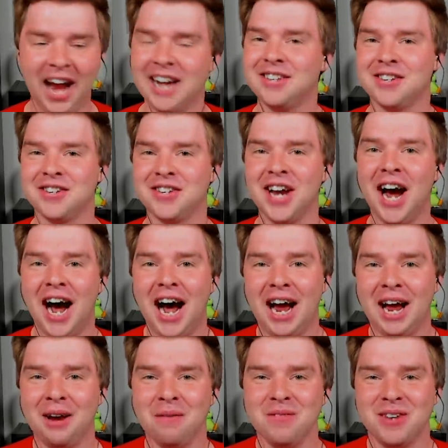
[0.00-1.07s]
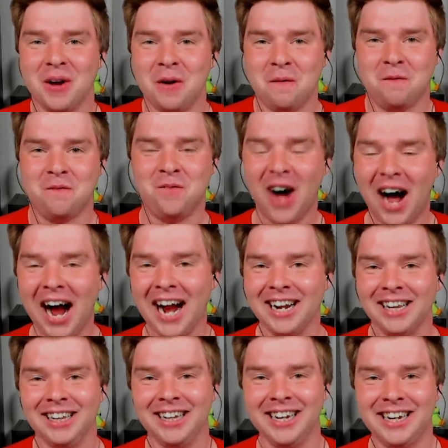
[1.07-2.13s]
It's time to
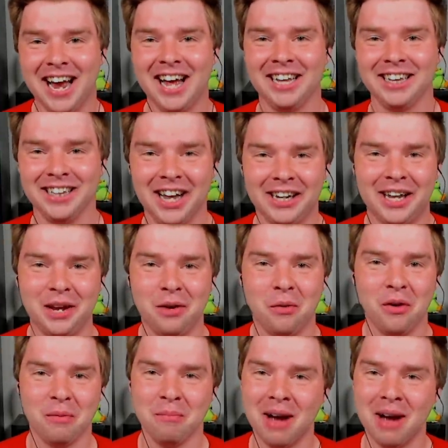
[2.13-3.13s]
finally get lucky with